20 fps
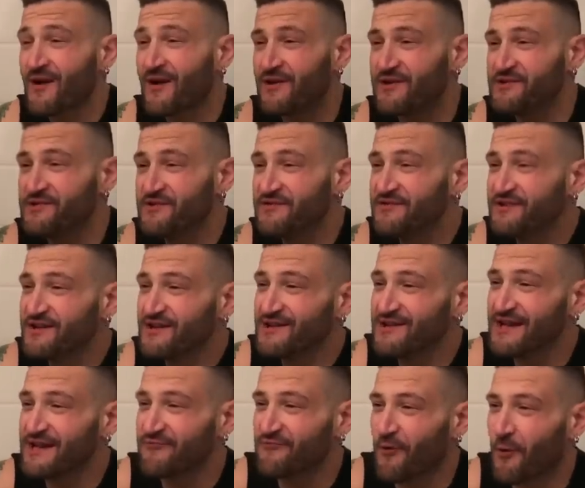Are you even
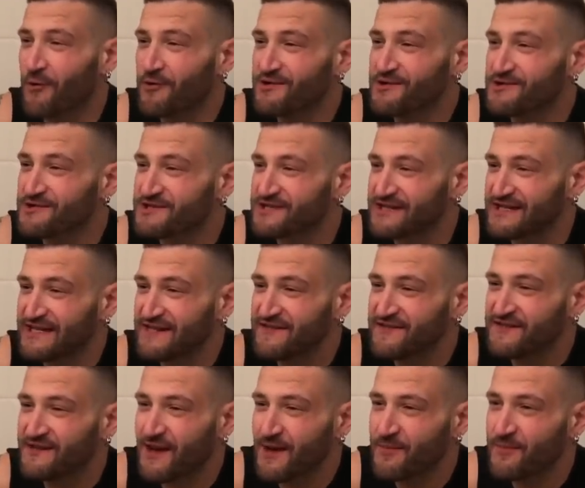gonna like roll your
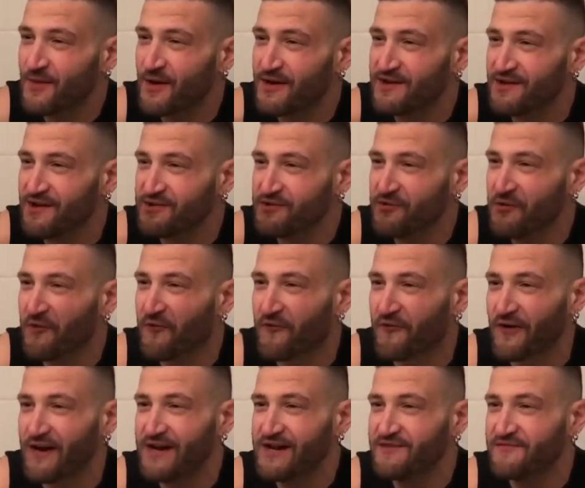sleeves up? Are you
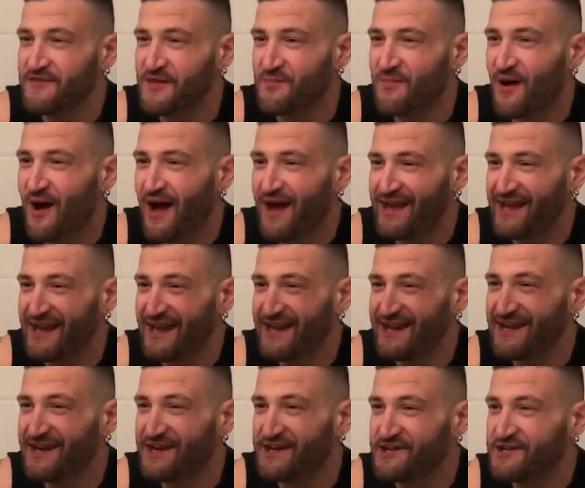afraid of the pie
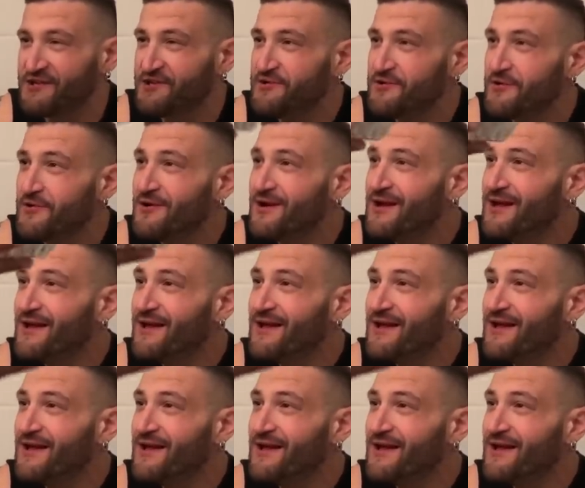getting on you?